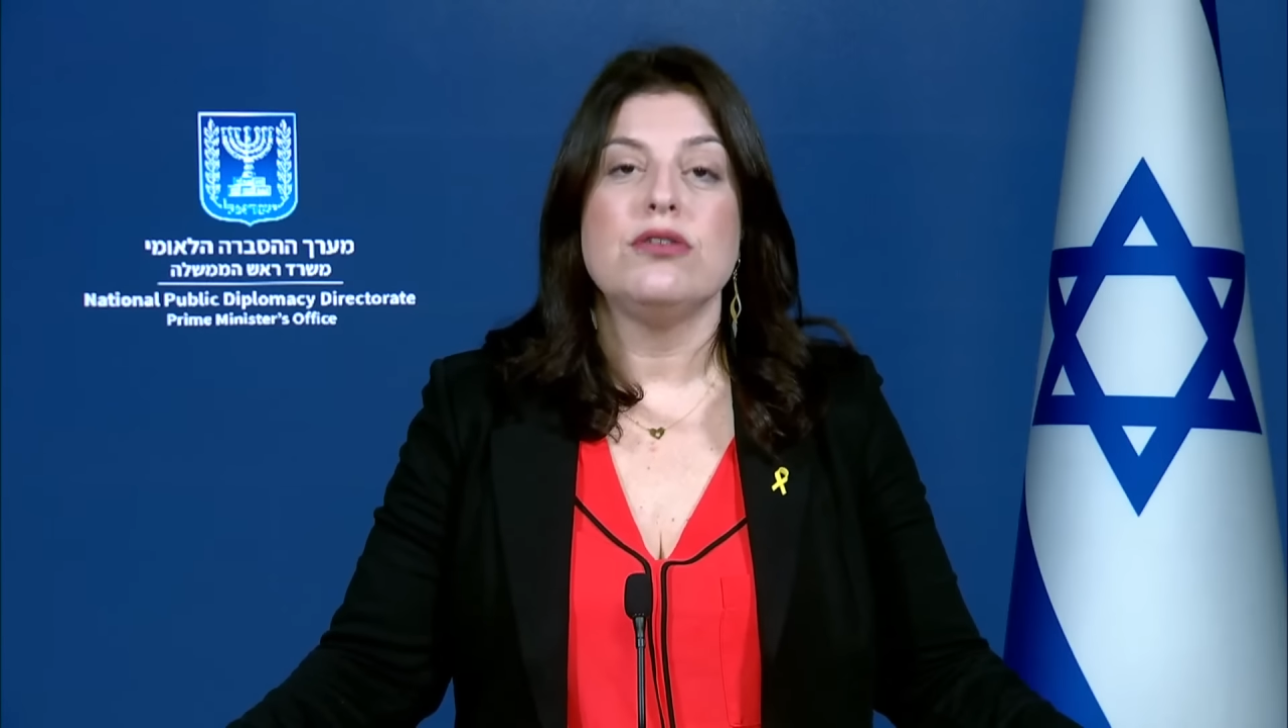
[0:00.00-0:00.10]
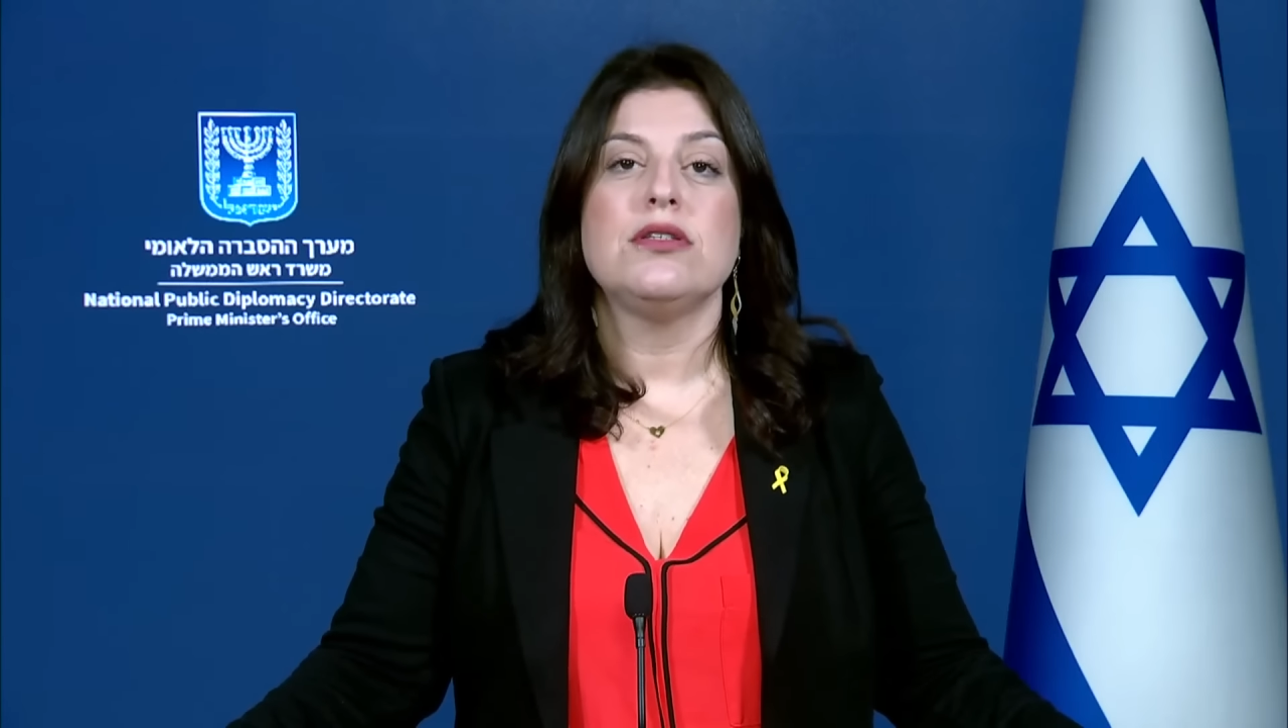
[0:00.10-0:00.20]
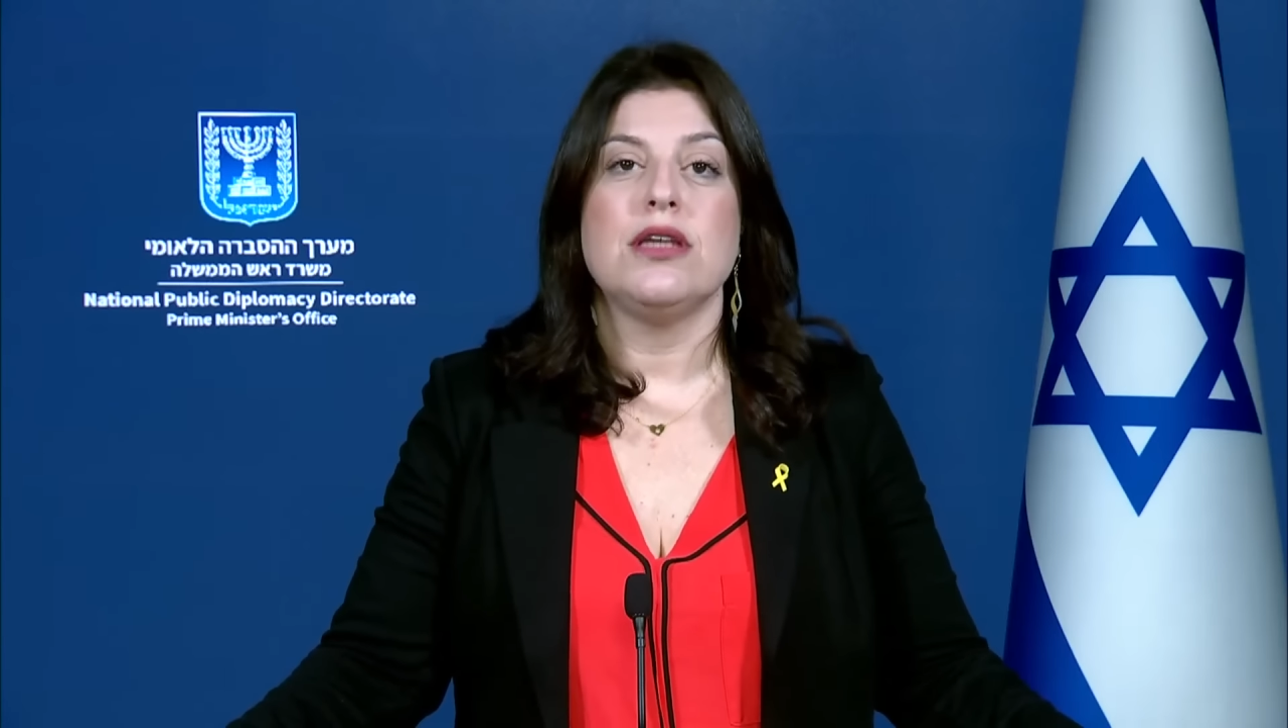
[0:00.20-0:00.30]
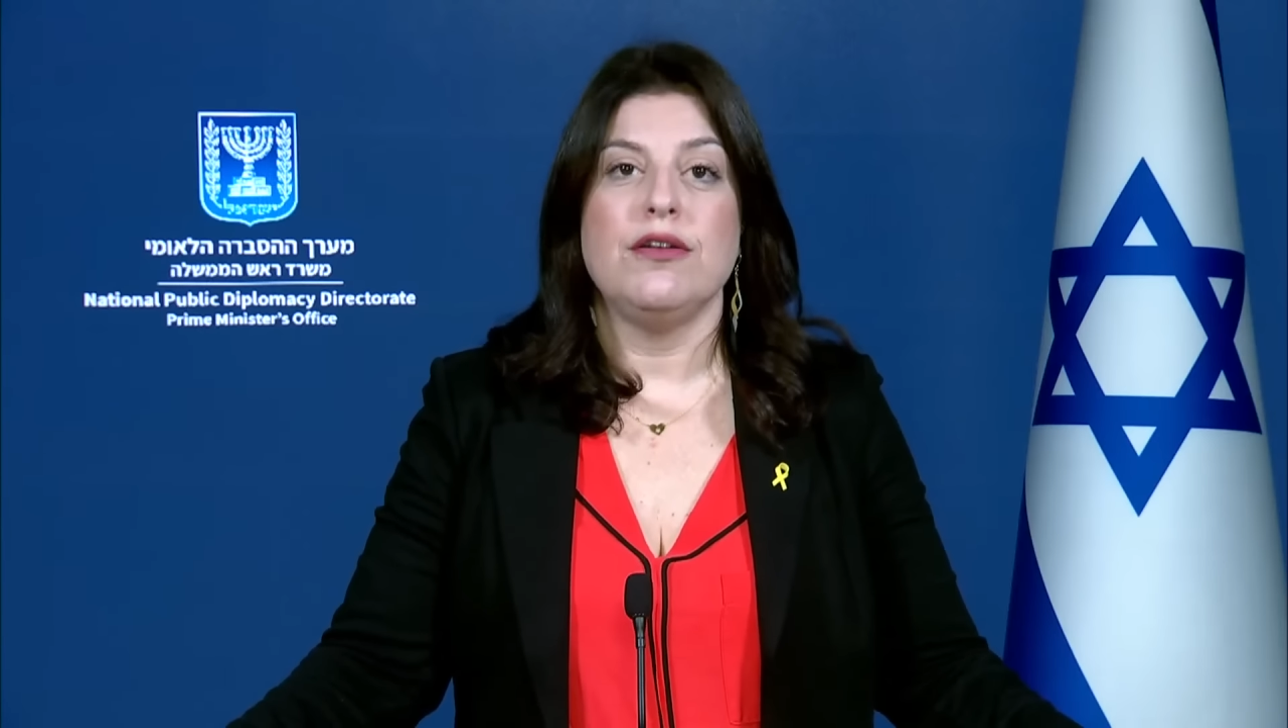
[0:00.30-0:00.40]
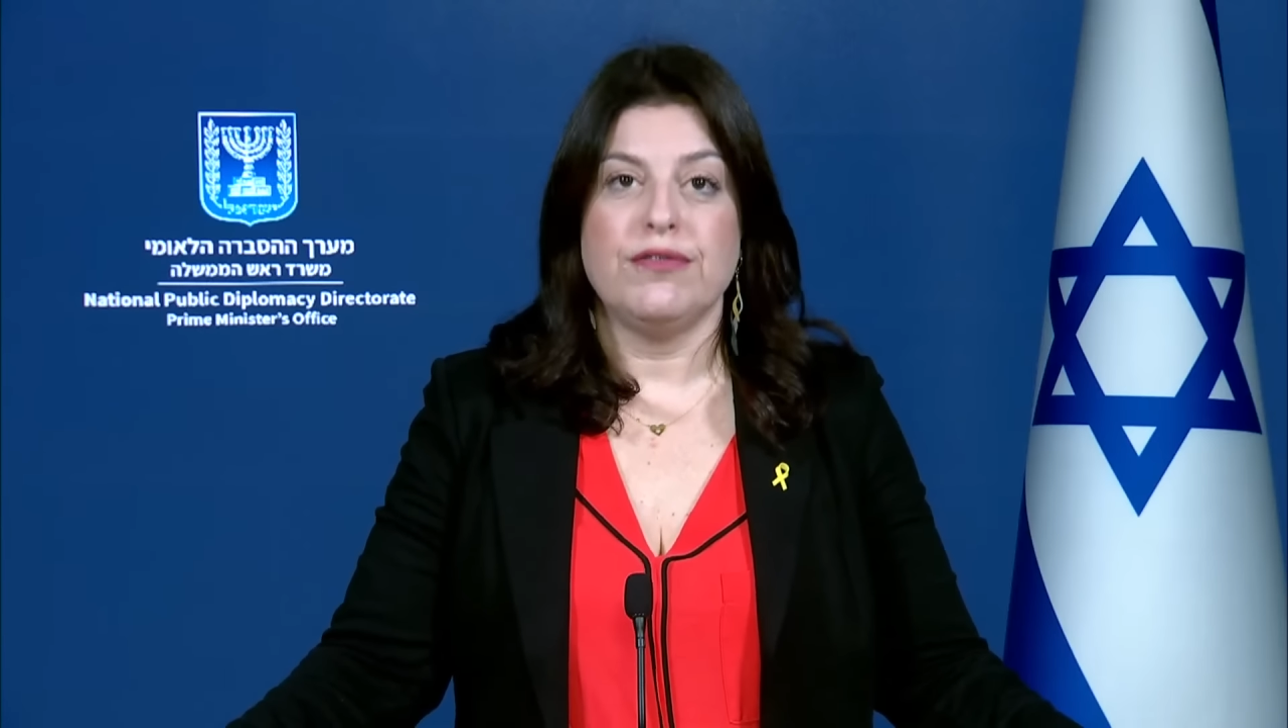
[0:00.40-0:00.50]

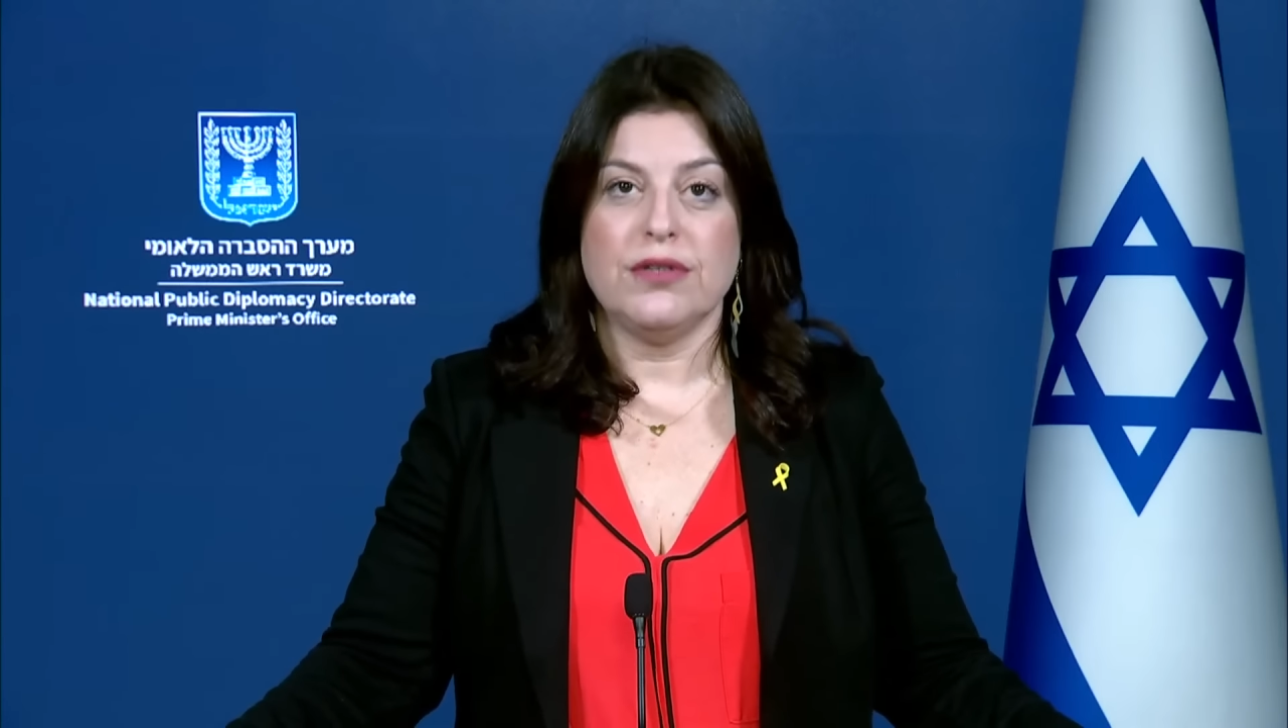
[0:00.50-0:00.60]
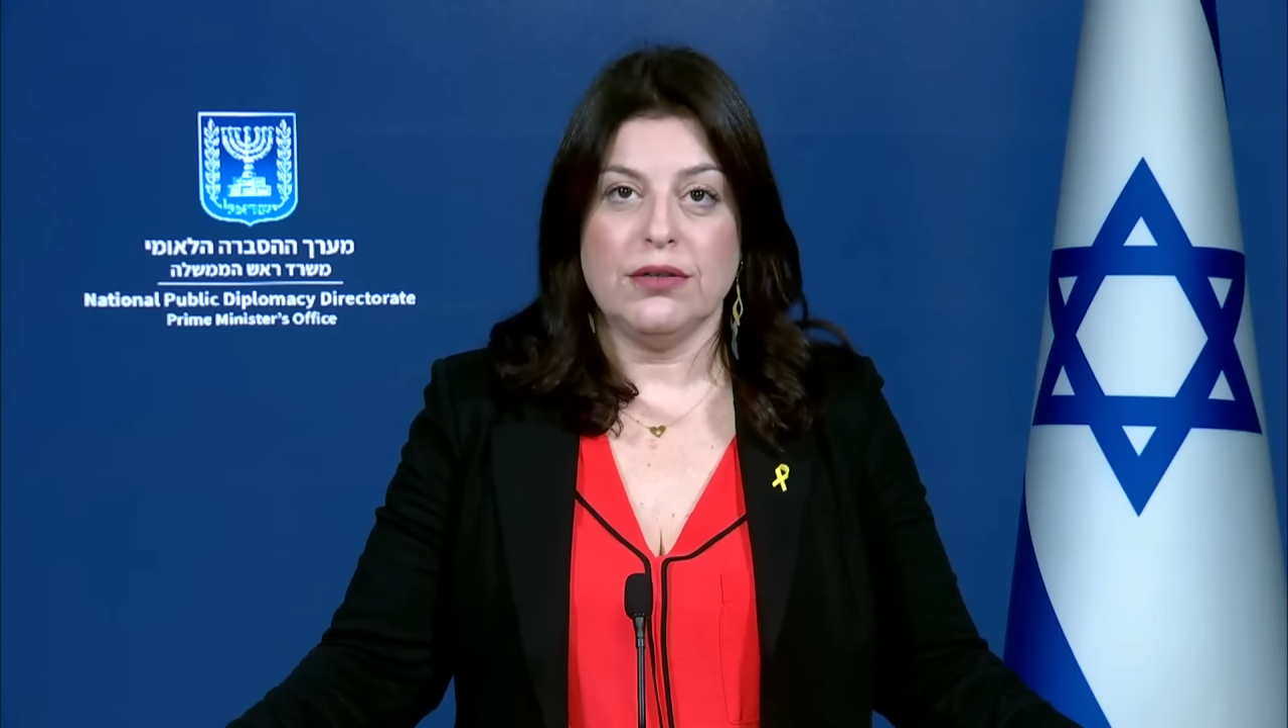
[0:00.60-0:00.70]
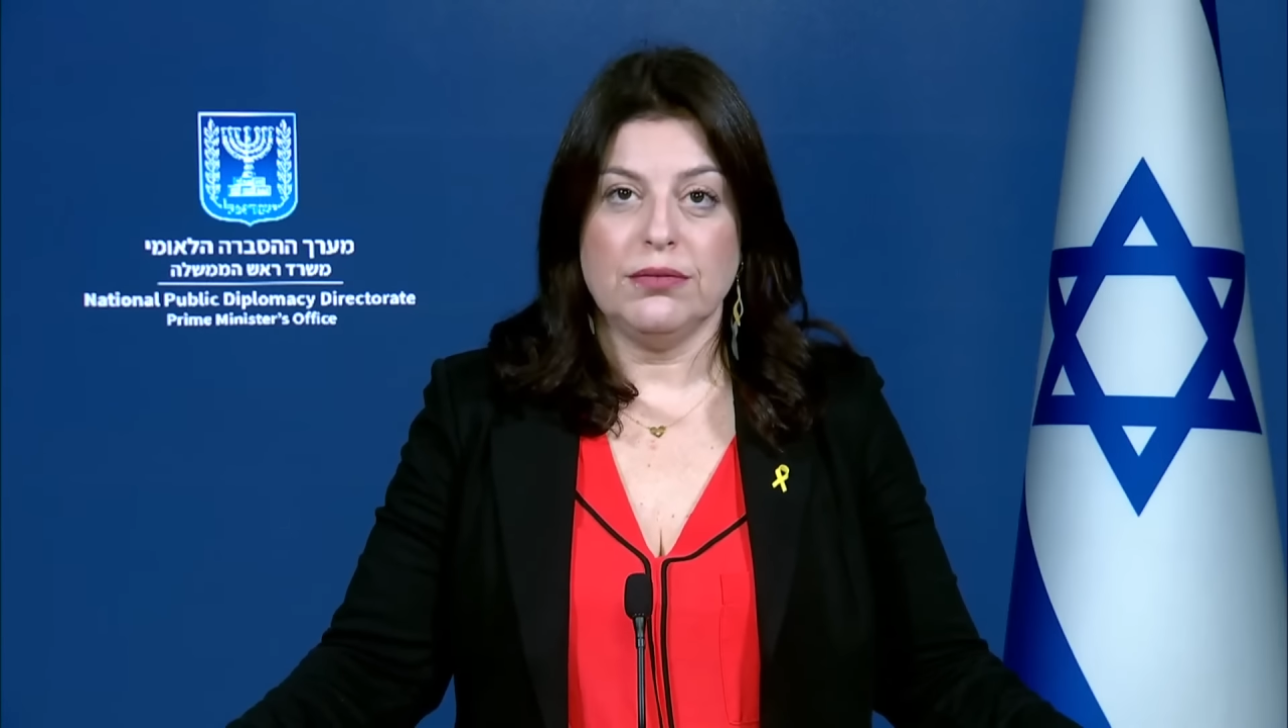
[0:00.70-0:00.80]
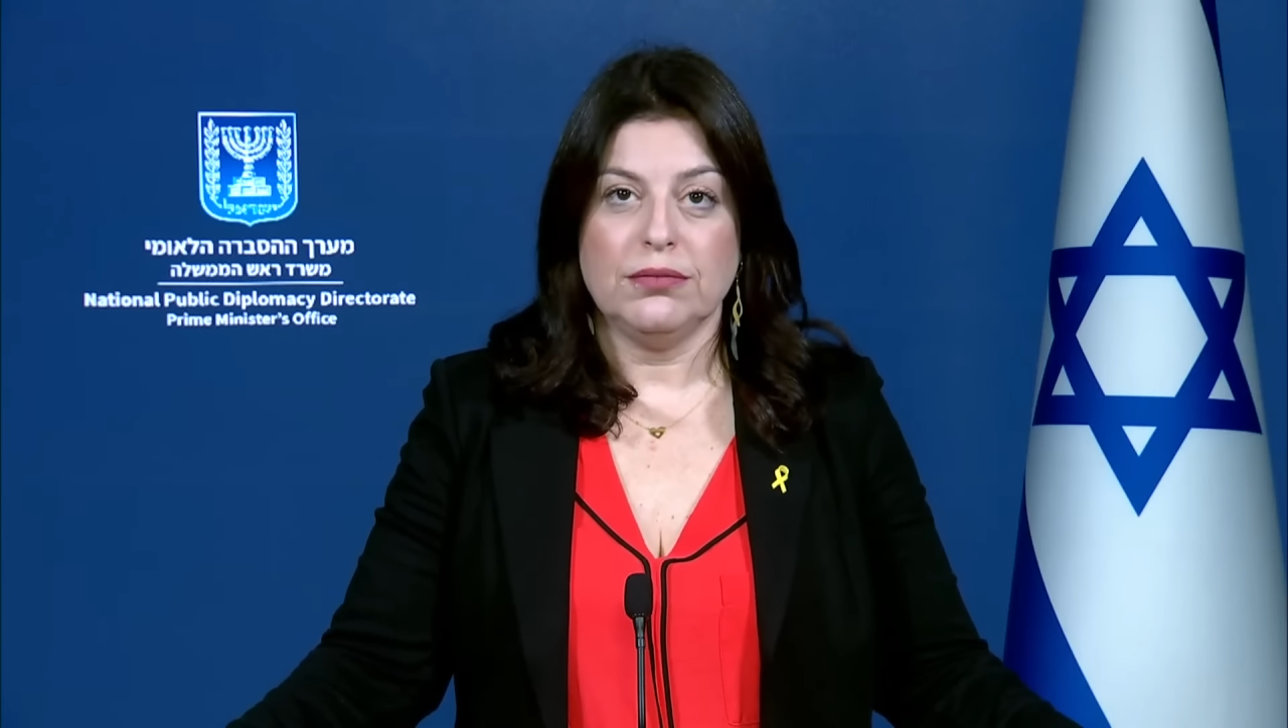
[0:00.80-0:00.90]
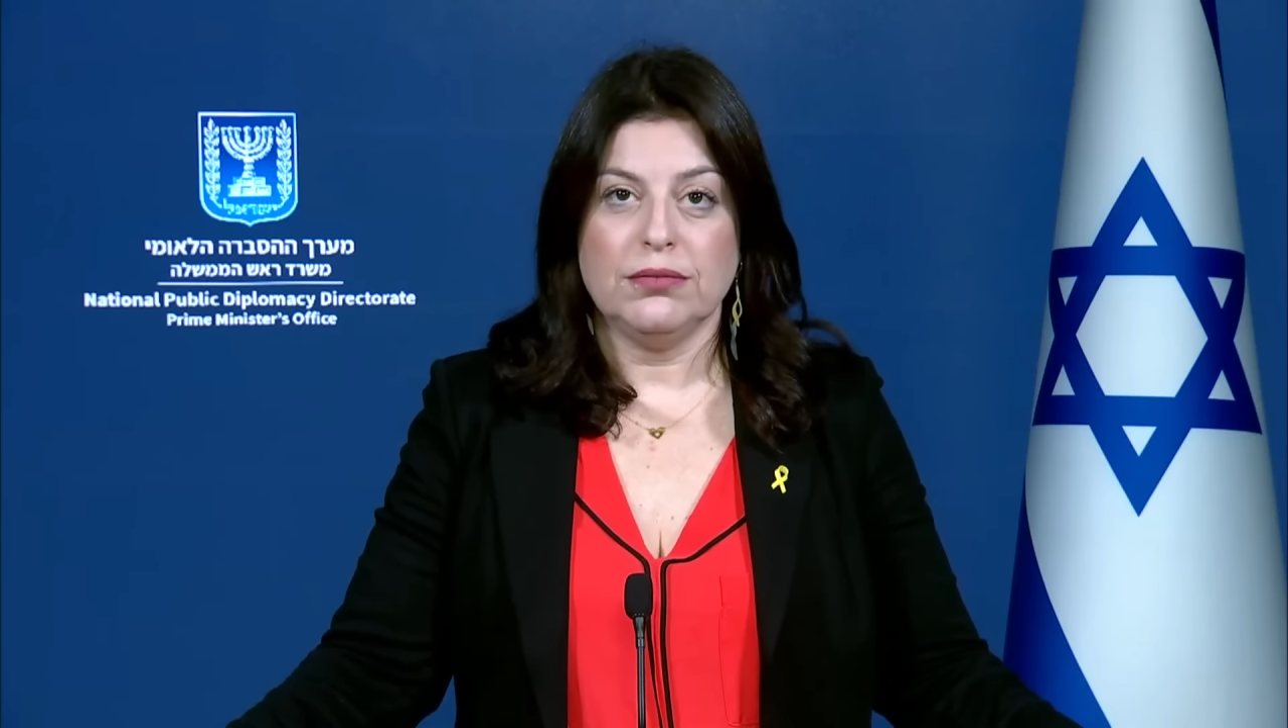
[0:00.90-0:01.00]
safety.